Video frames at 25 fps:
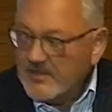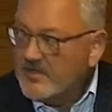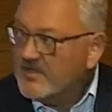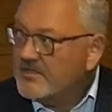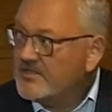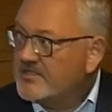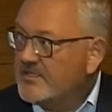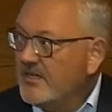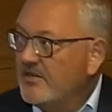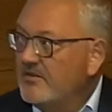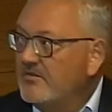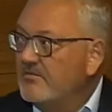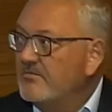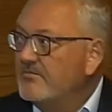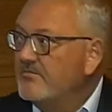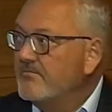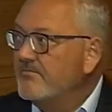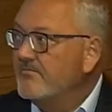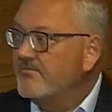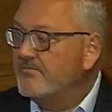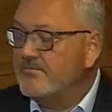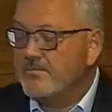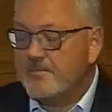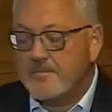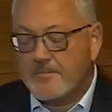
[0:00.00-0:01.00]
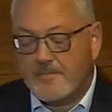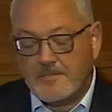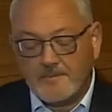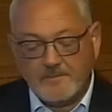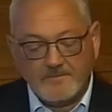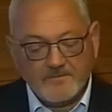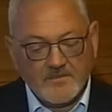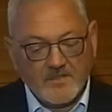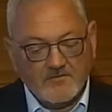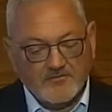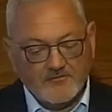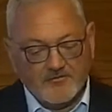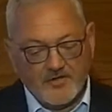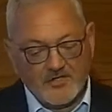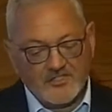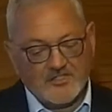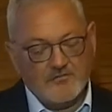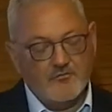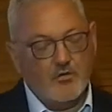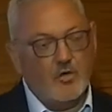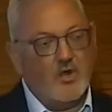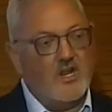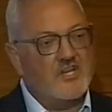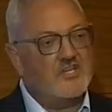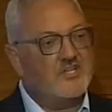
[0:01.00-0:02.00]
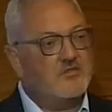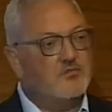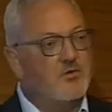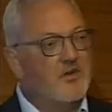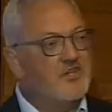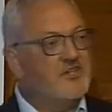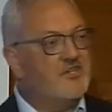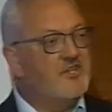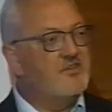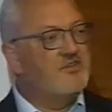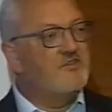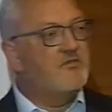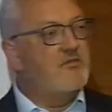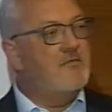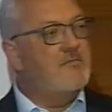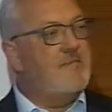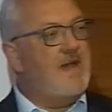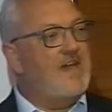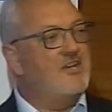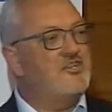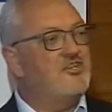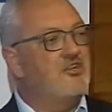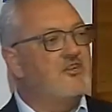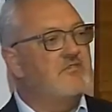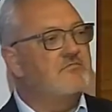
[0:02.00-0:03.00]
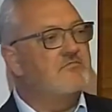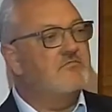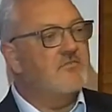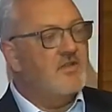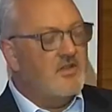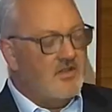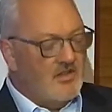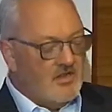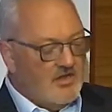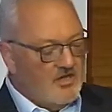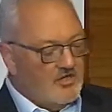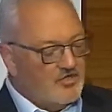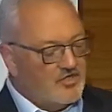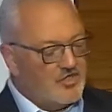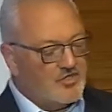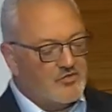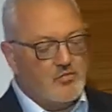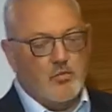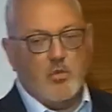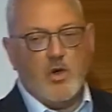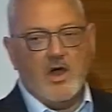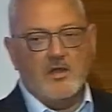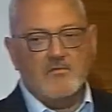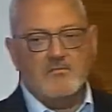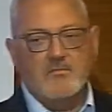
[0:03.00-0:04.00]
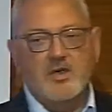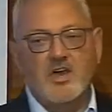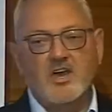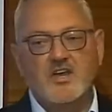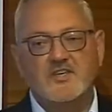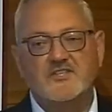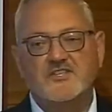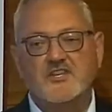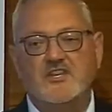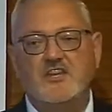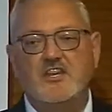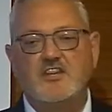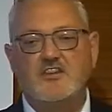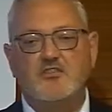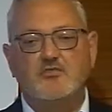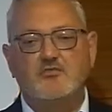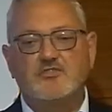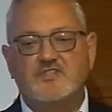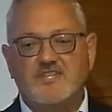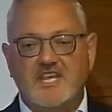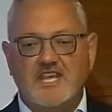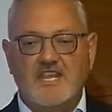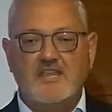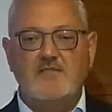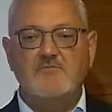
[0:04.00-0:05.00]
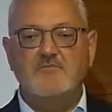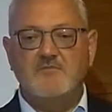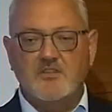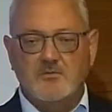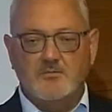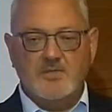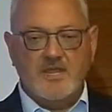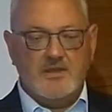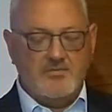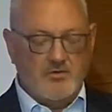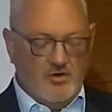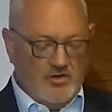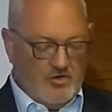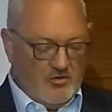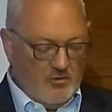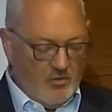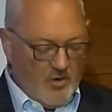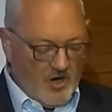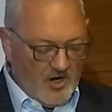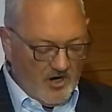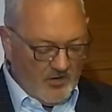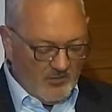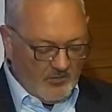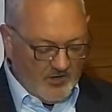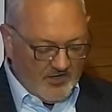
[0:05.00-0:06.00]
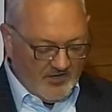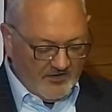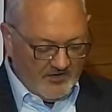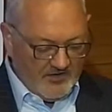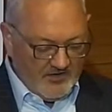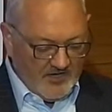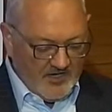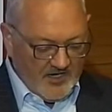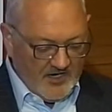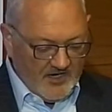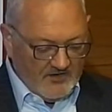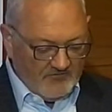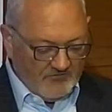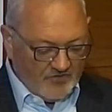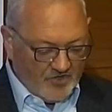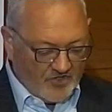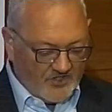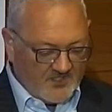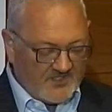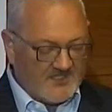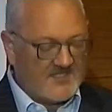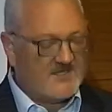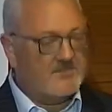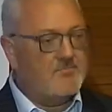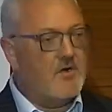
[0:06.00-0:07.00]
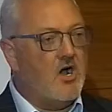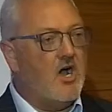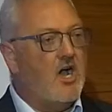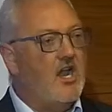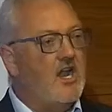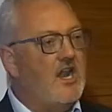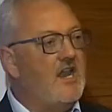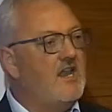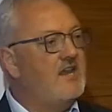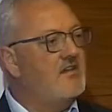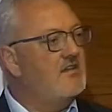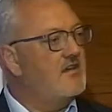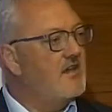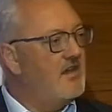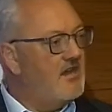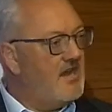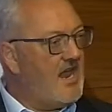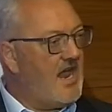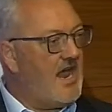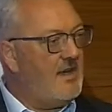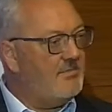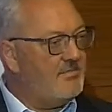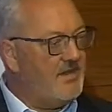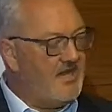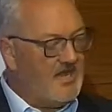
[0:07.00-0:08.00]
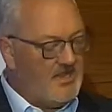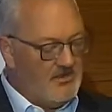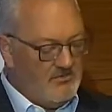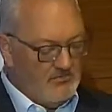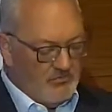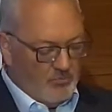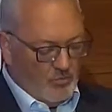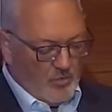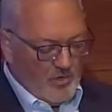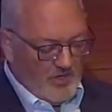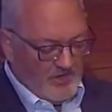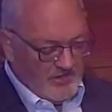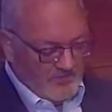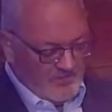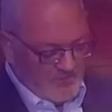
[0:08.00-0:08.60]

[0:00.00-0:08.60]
So, first of all, I just want you to imagine just one person in your team, the people you work with, just smiling and happy with